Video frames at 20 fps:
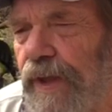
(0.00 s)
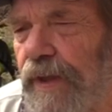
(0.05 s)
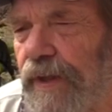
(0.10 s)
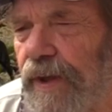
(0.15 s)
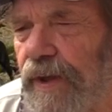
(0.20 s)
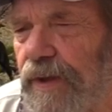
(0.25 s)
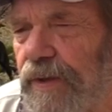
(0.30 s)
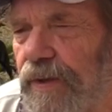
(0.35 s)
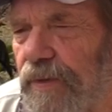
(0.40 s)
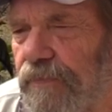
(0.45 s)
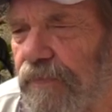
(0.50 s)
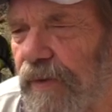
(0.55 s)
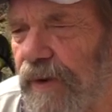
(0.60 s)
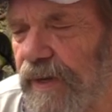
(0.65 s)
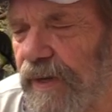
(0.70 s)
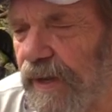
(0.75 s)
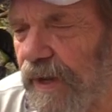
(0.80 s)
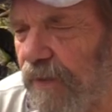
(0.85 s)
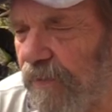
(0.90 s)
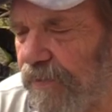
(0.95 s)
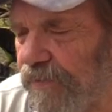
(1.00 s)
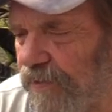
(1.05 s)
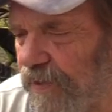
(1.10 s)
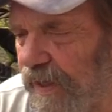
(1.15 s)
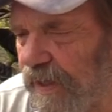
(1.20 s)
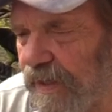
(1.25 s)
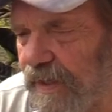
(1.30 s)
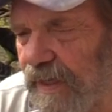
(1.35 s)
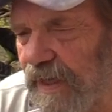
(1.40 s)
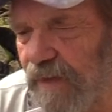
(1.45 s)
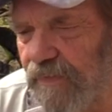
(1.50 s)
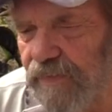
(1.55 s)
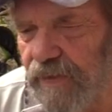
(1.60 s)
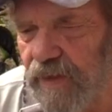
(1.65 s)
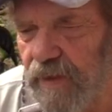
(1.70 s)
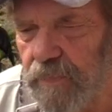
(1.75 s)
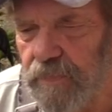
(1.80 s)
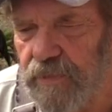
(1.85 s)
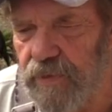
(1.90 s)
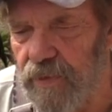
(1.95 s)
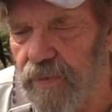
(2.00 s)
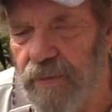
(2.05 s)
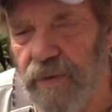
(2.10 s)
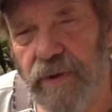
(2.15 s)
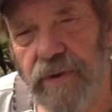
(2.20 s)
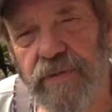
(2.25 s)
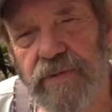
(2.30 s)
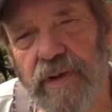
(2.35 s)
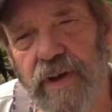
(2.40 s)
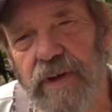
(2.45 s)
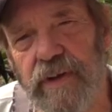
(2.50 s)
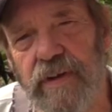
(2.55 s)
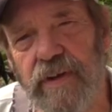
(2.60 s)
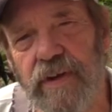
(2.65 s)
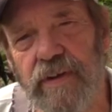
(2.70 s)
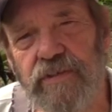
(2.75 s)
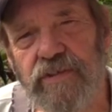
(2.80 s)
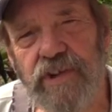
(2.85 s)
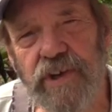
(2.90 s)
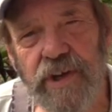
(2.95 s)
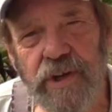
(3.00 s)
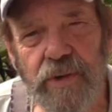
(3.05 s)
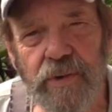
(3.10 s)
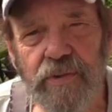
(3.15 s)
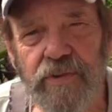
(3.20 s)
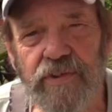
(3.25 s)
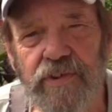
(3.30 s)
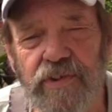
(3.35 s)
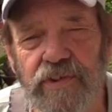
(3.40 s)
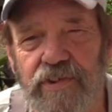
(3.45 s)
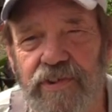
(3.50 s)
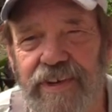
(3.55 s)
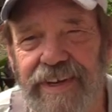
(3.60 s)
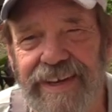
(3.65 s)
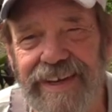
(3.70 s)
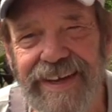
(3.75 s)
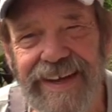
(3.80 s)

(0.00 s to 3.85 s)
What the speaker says: the friend of Ellen's that had given them to her said that she uses